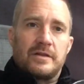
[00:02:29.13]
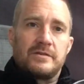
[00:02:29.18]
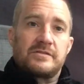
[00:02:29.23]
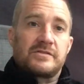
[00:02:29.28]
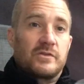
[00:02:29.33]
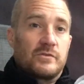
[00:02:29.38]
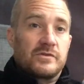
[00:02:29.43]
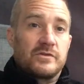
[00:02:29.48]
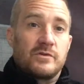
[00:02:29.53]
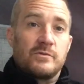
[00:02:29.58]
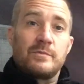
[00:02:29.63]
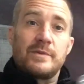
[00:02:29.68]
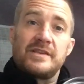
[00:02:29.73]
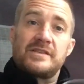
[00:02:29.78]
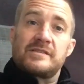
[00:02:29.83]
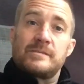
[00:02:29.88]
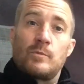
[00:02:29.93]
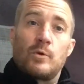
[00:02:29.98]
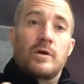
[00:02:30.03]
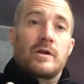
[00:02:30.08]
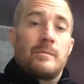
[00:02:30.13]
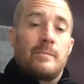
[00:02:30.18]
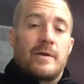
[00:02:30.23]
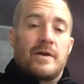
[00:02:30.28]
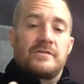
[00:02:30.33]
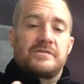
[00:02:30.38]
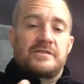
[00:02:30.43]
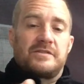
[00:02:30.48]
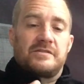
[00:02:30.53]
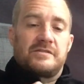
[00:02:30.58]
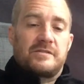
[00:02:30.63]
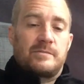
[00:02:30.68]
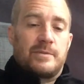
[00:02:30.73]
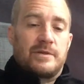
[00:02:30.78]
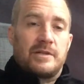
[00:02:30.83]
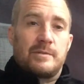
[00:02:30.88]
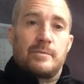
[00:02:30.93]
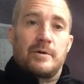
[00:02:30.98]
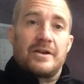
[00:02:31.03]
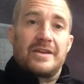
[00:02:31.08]
So there'll be some more comparisons to Billy
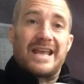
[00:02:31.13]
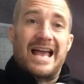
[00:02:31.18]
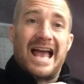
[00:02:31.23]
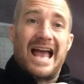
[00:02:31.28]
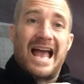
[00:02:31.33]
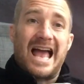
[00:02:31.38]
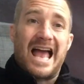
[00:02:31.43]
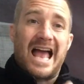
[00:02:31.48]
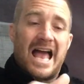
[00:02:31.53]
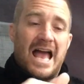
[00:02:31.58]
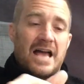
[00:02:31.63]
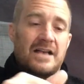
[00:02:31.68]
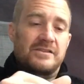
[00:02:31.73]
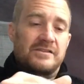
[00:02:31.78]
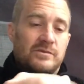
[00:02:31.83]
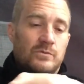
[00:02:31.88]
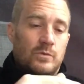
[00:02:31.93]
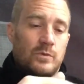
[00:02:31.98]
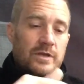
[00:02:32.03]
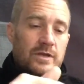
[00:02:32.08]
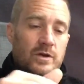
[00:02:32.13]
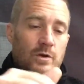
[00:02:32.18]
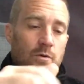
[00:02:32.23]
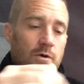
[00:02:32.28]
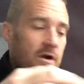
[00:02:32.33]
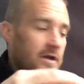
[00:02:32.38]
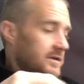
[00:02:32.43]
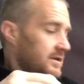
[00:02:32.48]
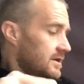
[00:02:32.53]
Budd as we go on.